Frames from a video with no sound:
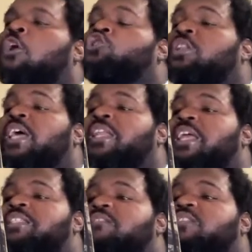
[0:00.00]
On July
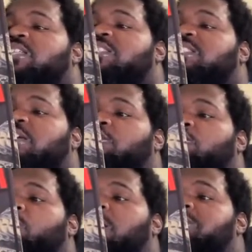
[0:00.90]
19,
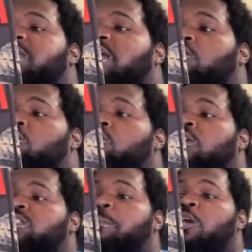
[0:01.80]
1973, I was taken to New
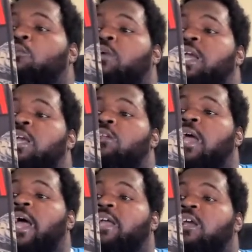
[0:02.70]
York to be arraigned
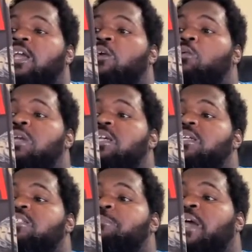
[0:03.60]
at a
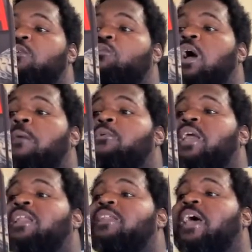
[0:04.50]
Queens bank
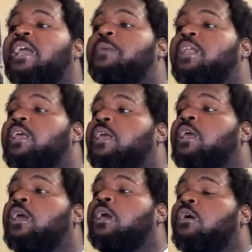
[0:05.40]
robbery indictment
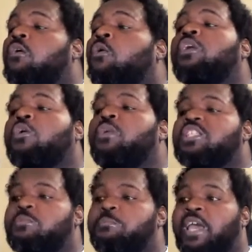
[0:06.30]
on a
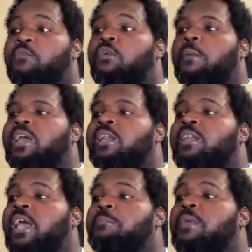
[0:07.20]
Queens bank robbery
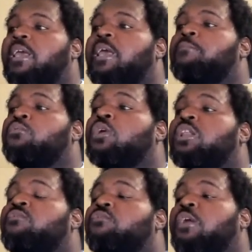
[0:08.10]
indictment in
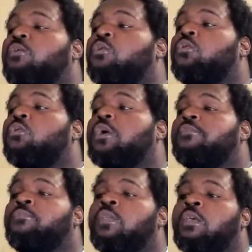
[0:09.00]
Brooklyn Federal
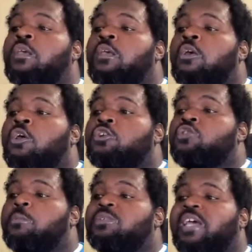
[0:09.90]
Court. The
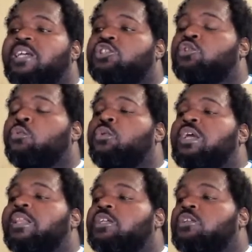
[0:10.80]
trip was like a
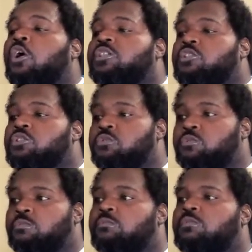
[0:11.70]
surreal
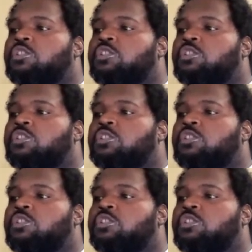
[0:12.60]
cartoon.